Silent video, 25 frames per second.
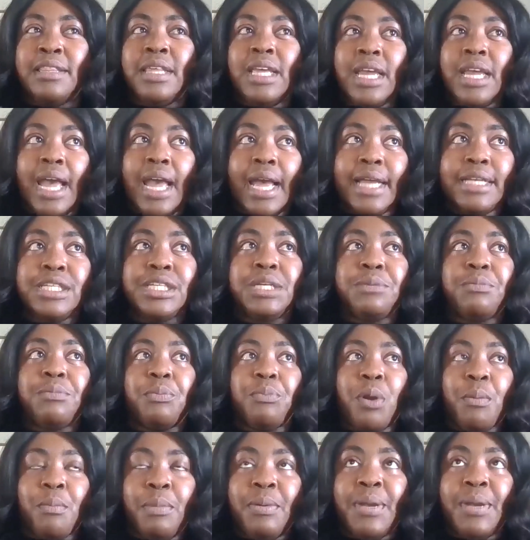think I did
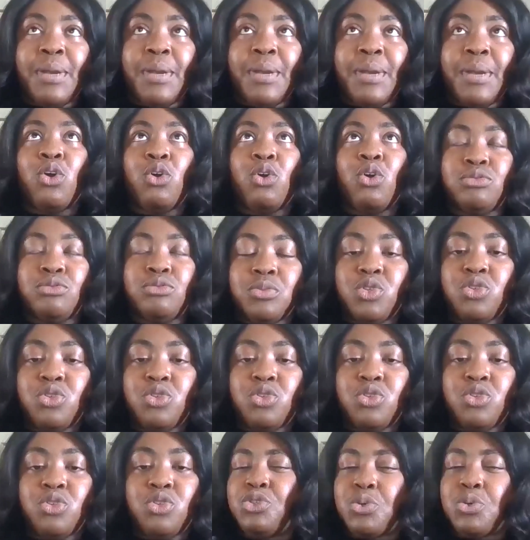probably a good
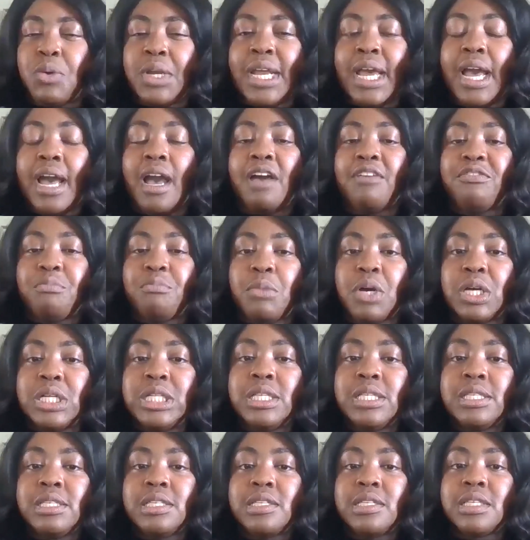2.5
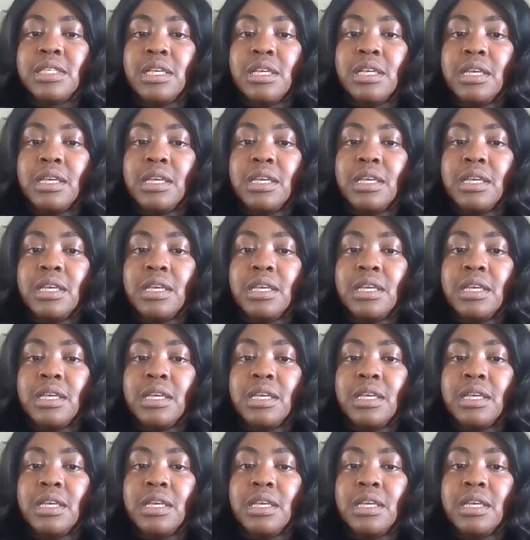months.